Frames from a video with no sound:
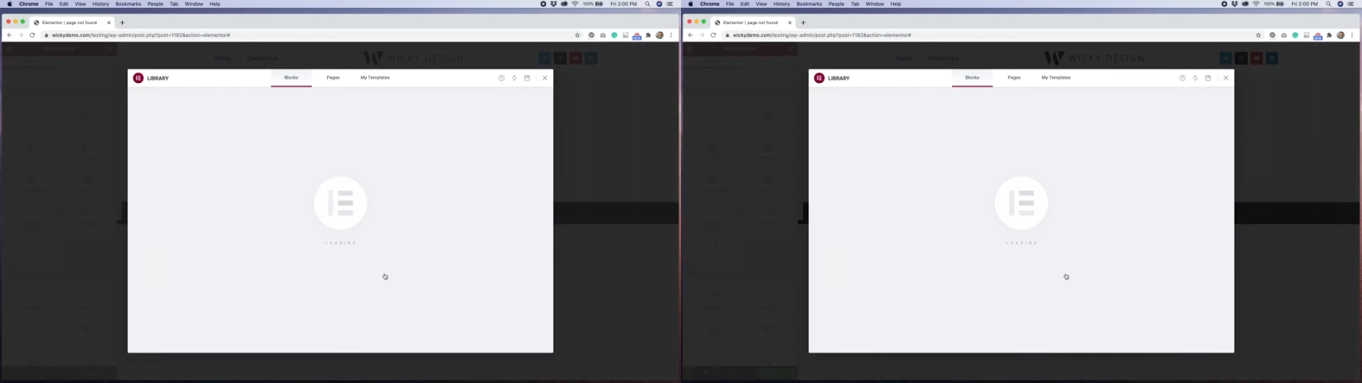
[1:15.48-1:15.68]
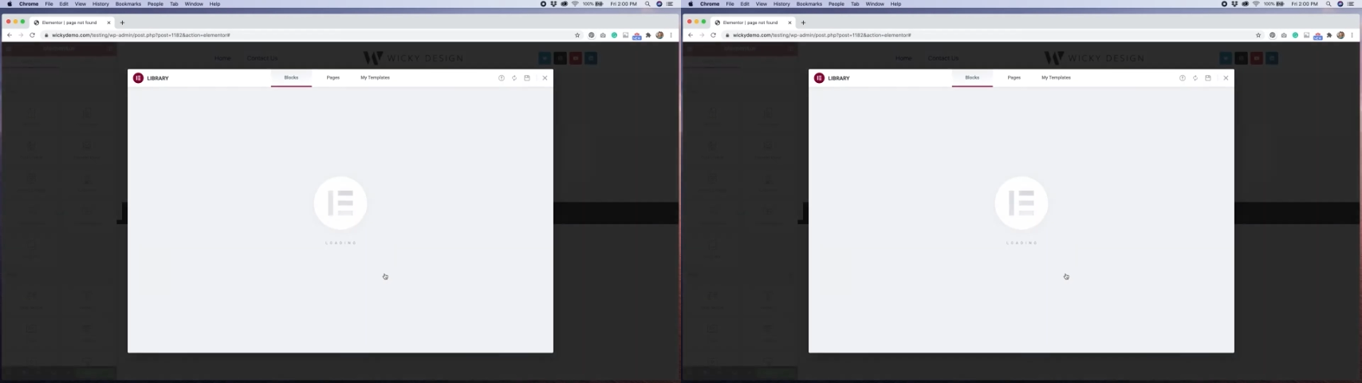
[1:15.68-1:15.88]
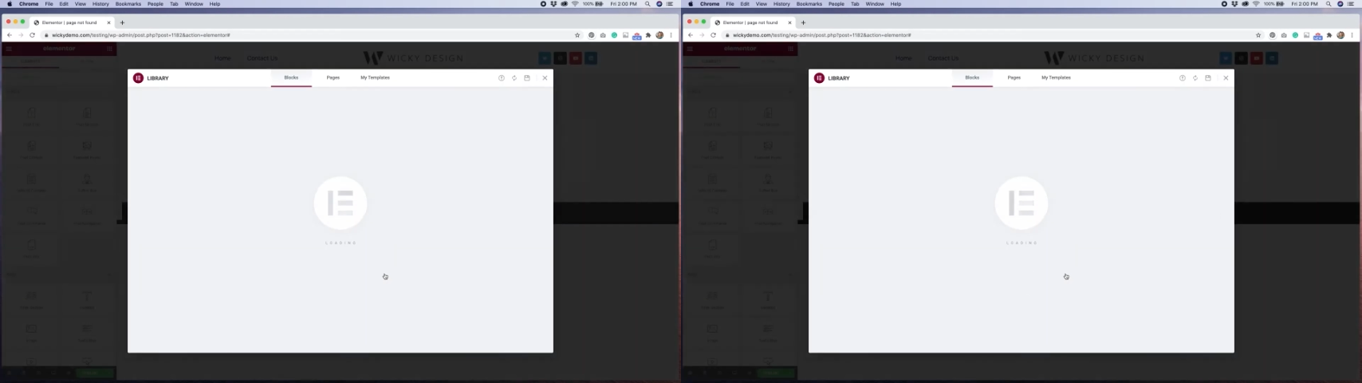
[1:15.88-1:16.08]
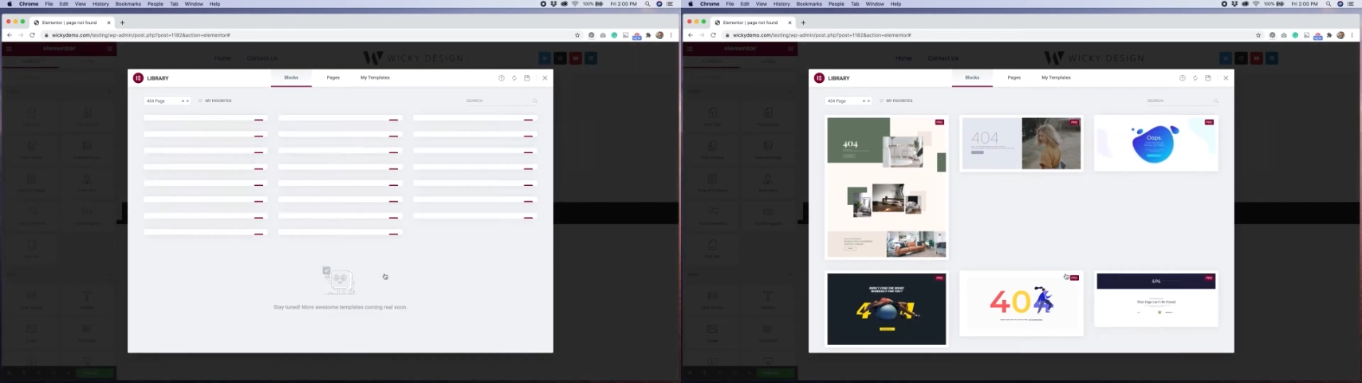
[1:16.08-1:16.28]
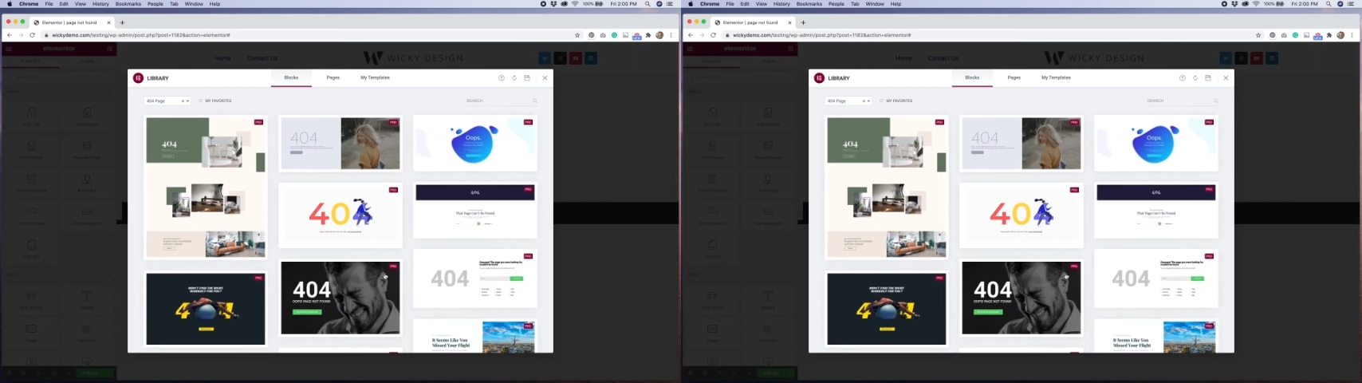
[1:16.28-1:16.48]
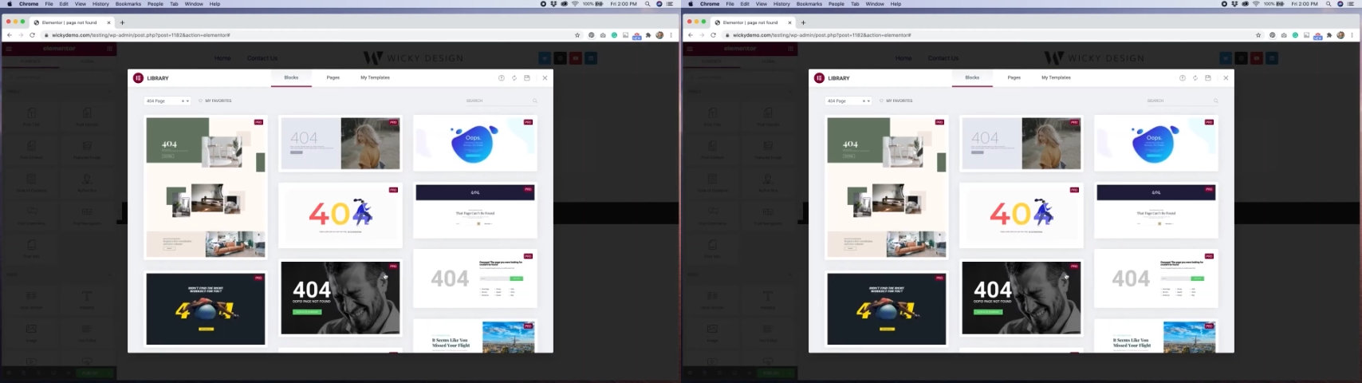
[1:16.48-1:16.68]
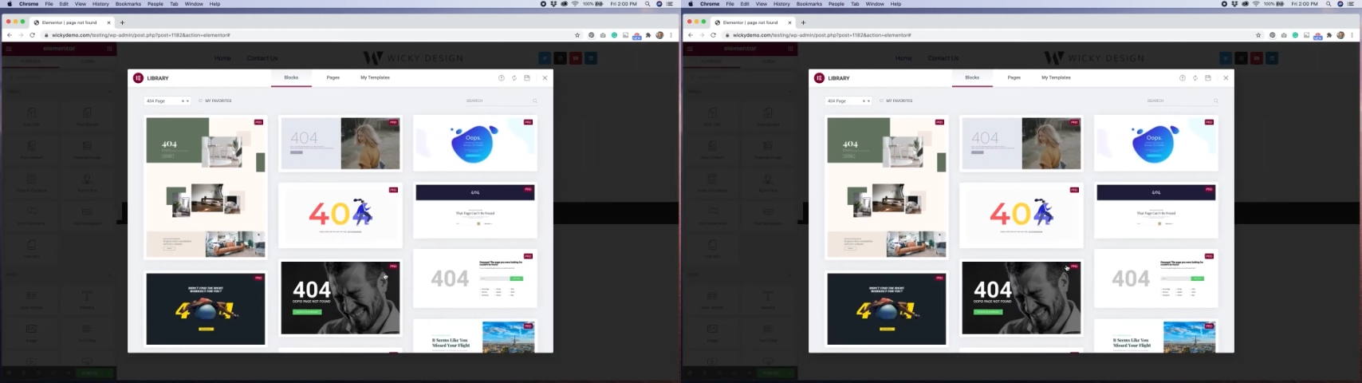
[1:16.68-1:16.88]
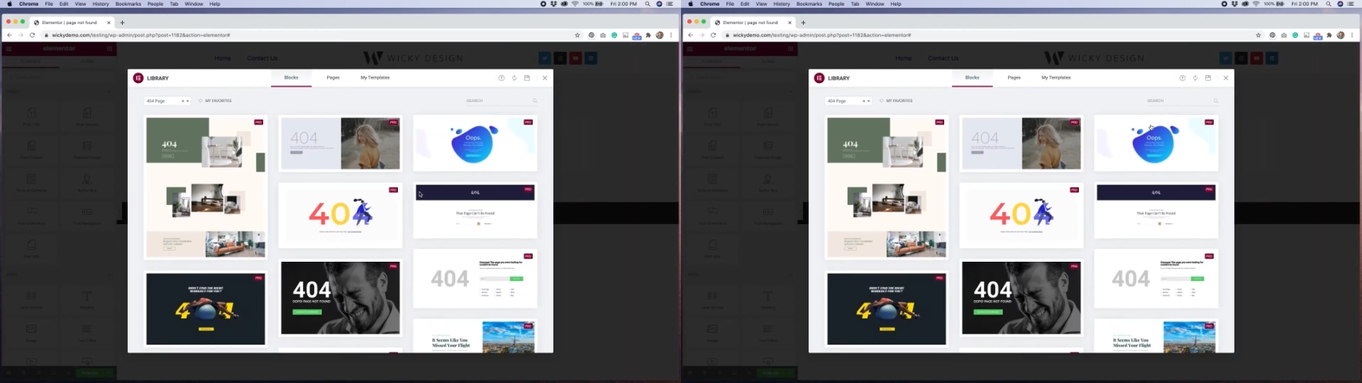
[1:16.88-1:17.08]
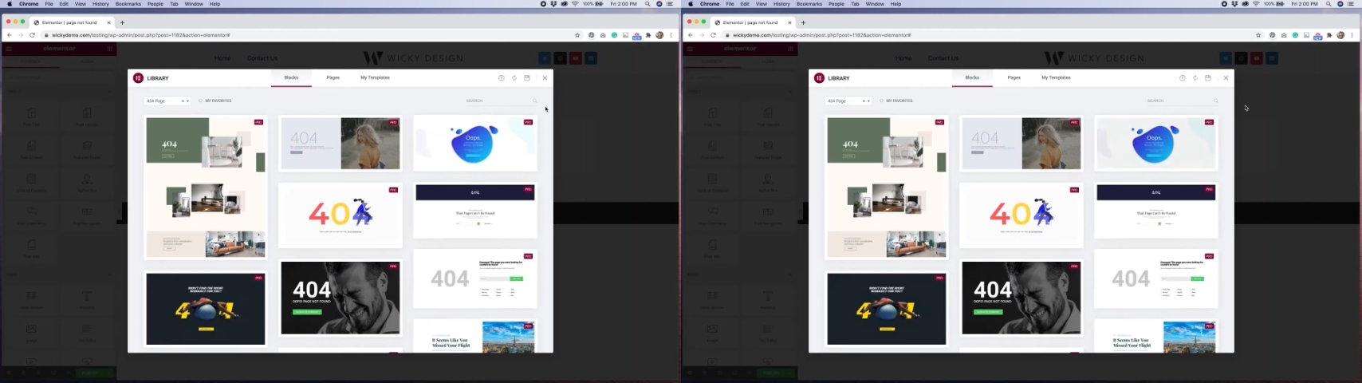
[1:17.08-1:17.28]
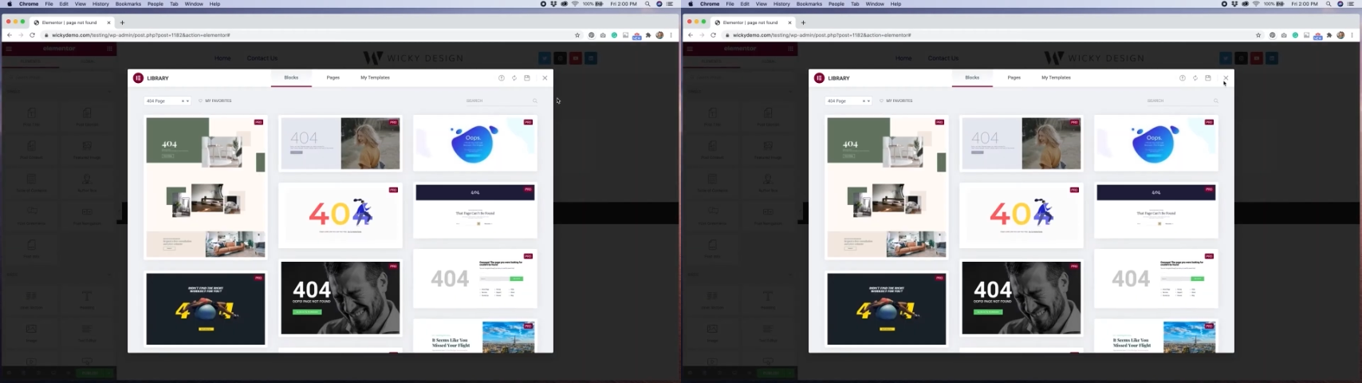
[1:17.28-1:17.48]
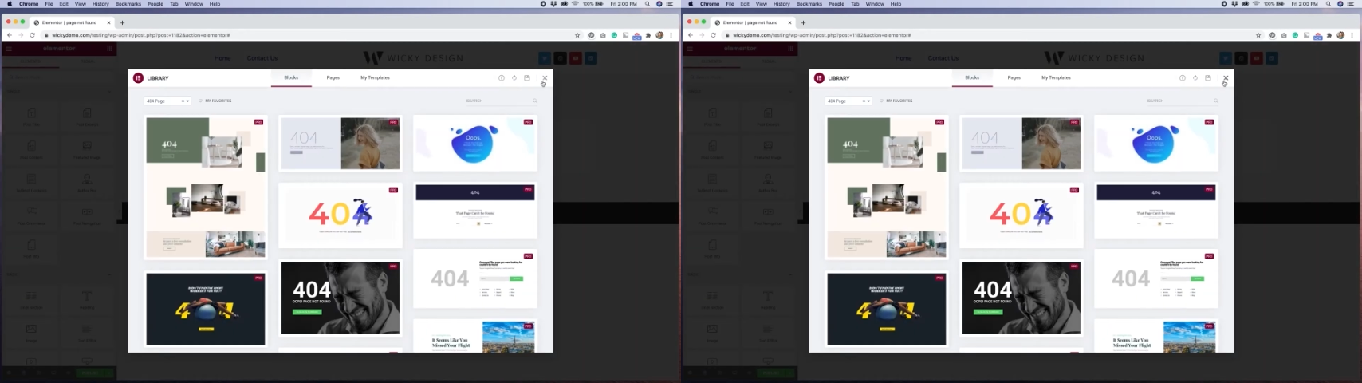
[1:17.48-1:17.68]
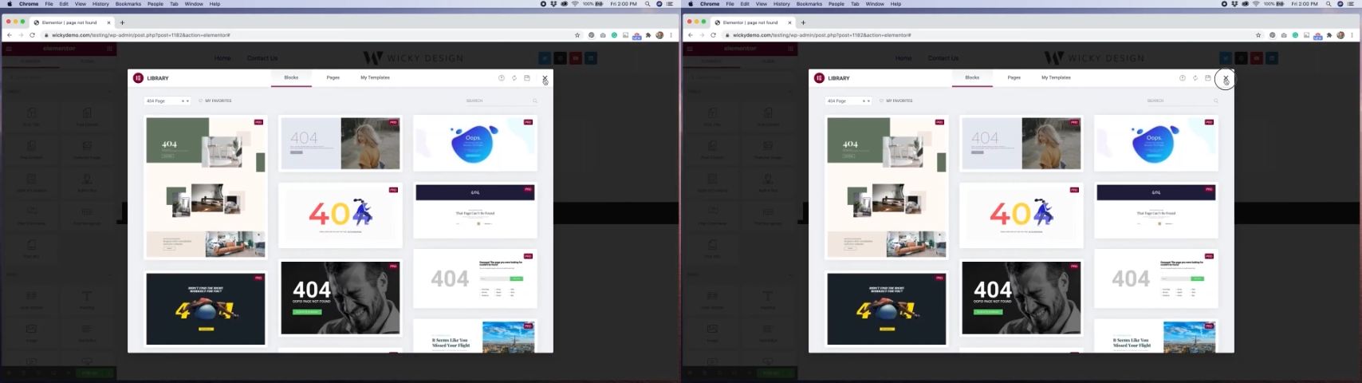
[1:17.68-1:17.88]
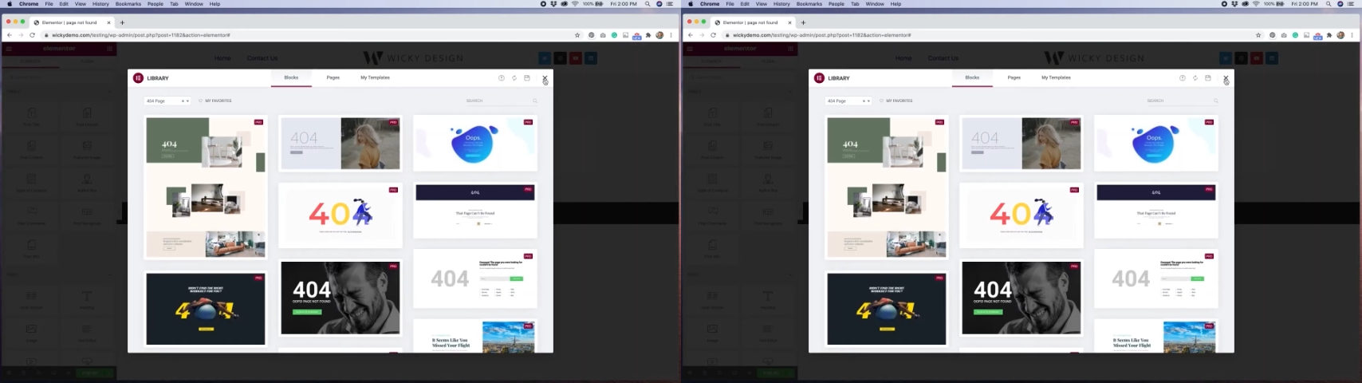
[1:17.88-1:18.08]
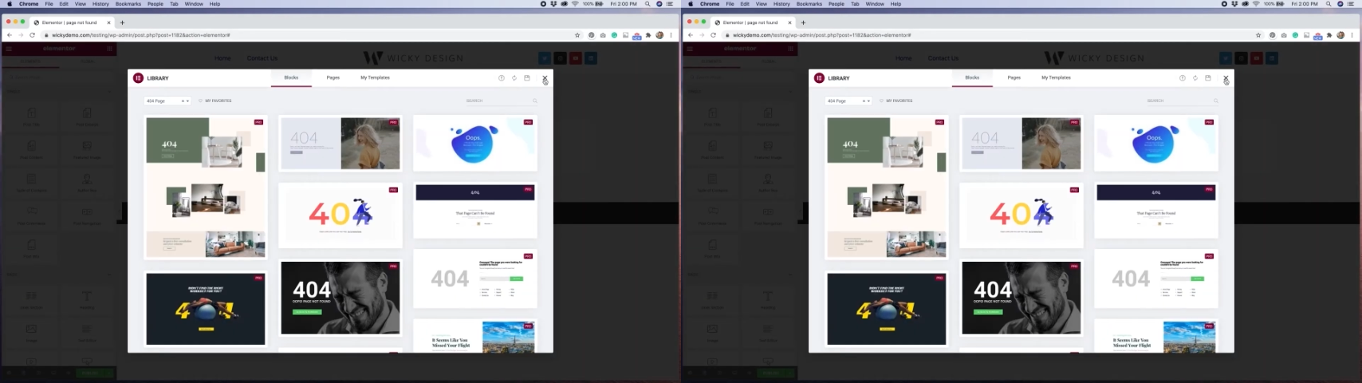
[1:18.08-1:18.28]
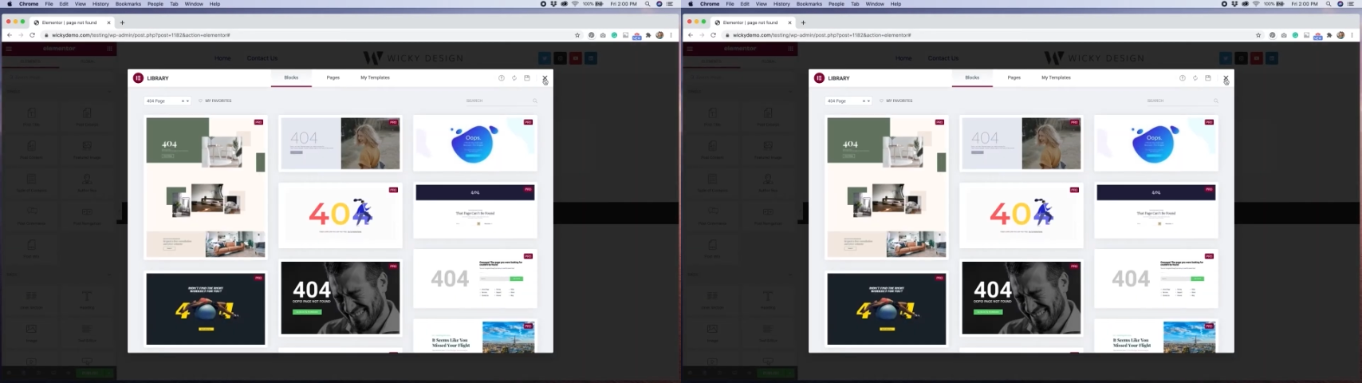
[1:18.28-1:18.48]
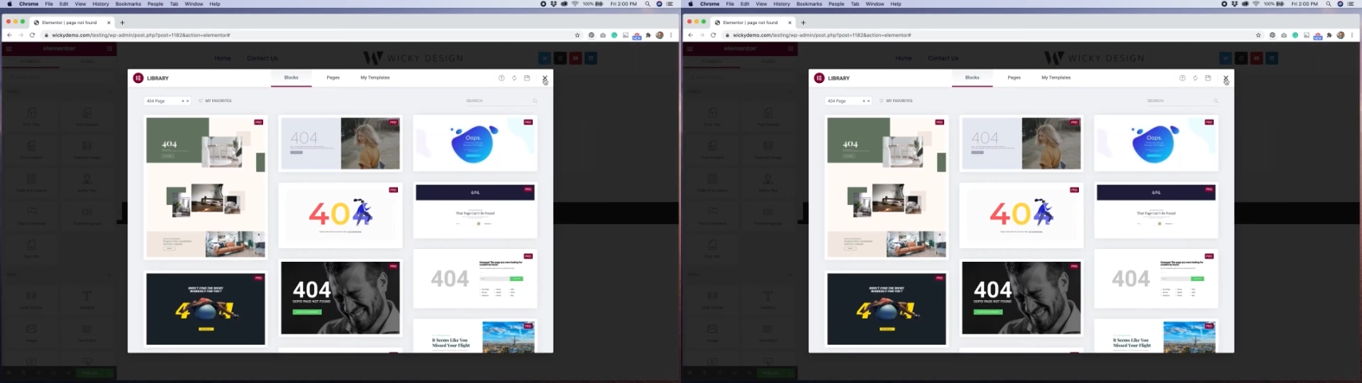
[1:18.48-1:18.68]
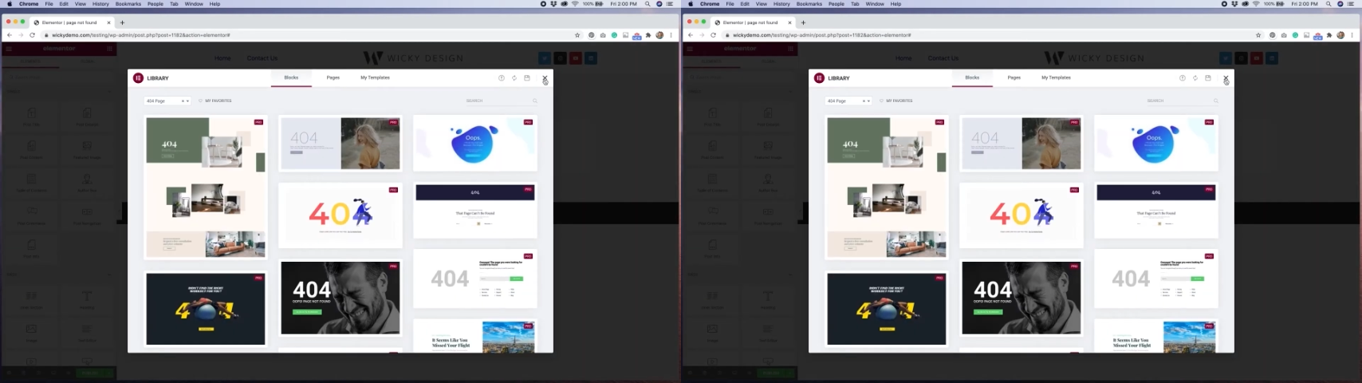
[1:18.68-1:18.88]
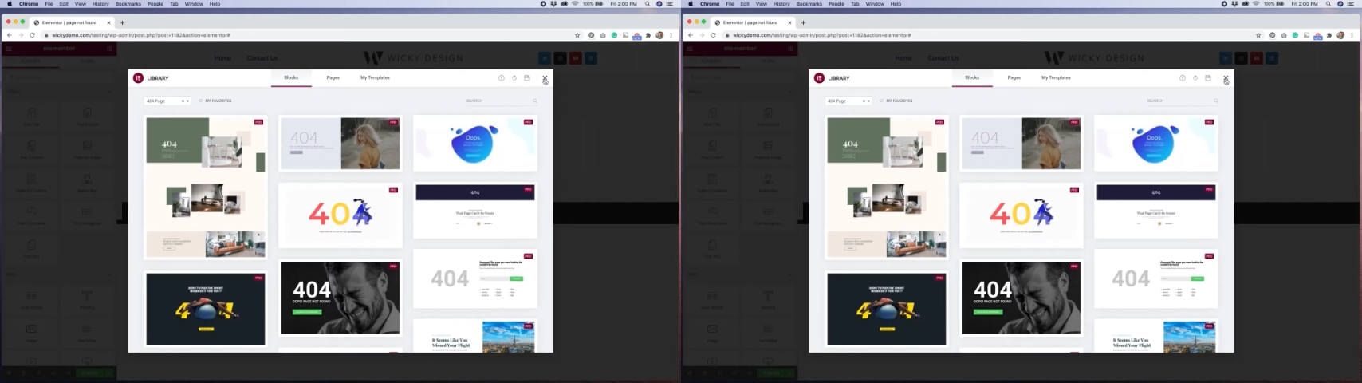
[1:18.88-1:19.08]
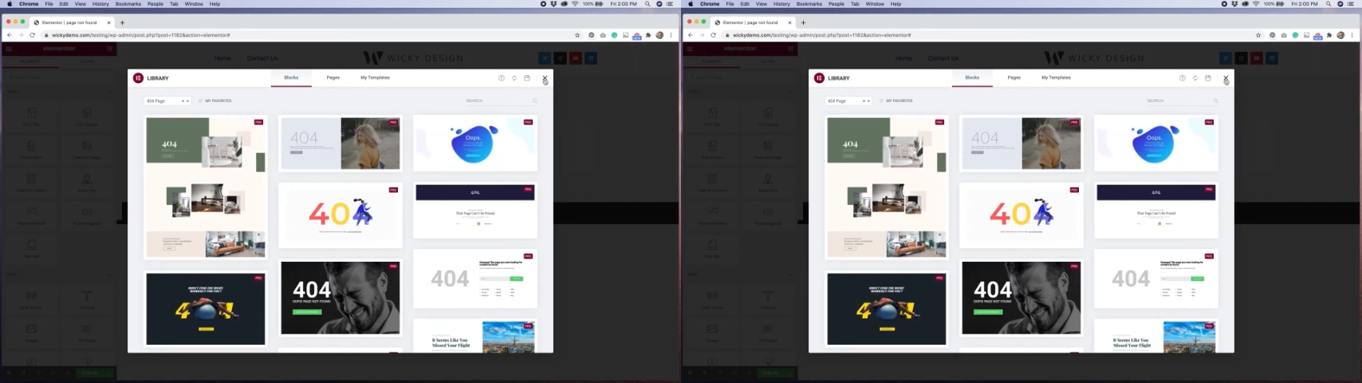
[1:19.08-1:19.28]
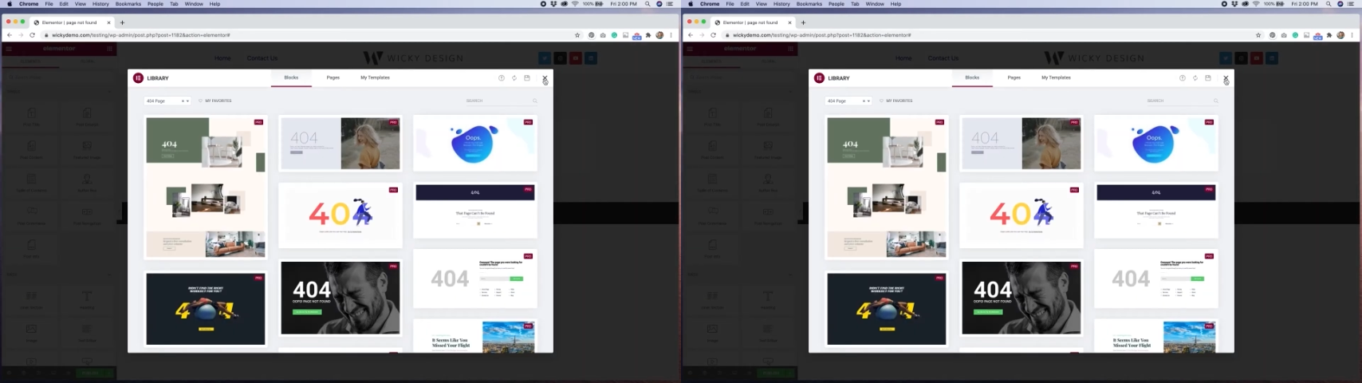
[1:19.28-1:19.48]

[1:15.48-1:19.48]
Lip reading: (no speaker visible)